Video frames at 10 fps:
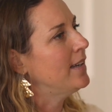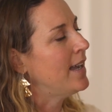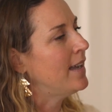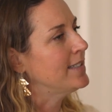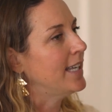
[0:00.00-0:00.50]

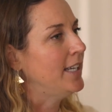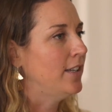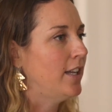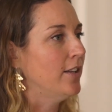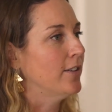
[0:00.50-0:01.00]
a
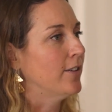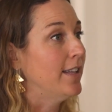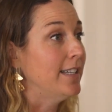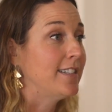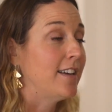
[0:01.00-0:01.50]
psychic
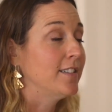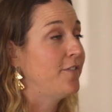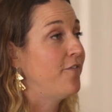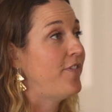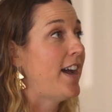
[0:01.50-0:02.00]
healer? That
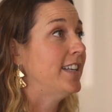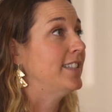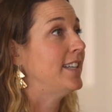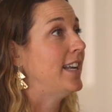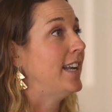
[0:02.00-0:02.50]
sounds
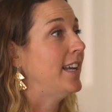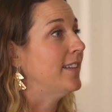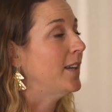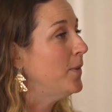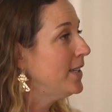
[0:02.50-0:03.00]

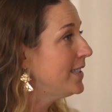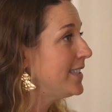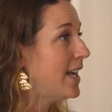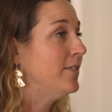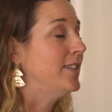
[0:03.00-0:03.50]
fascinating. Like, what
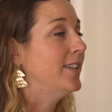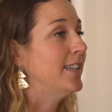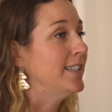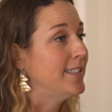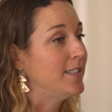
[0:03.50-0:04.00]
is sound
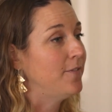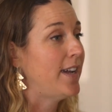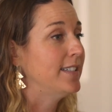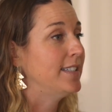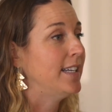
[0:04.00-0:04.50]
healing? This is
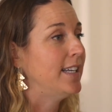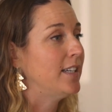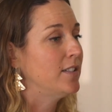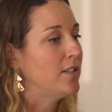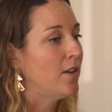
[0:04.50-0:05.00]

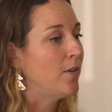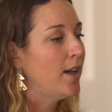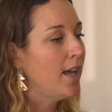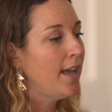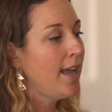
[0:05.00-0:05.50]
fascinating. So